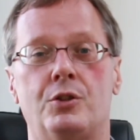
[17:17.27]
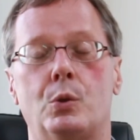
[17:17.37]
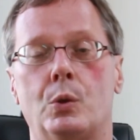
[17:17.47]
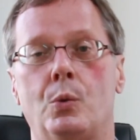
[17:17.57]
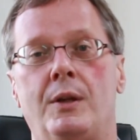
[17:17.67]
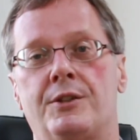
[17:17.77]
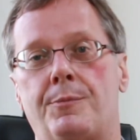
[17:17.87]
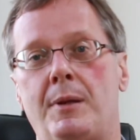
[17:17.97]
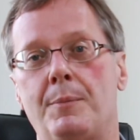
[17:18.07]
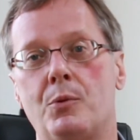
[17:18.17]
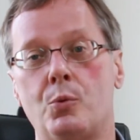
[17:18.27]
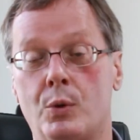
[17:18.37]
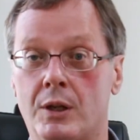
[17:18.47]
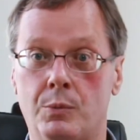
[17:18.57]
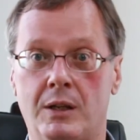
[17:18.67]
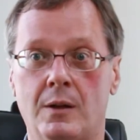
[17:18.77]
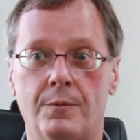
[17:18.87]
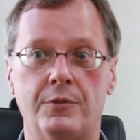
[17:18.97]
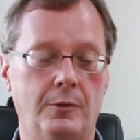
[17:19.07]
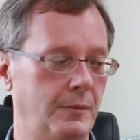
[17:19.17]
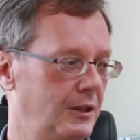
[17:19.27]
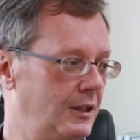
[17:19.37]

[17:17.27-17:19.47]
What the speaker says: Who are we as a people? Where did we come from?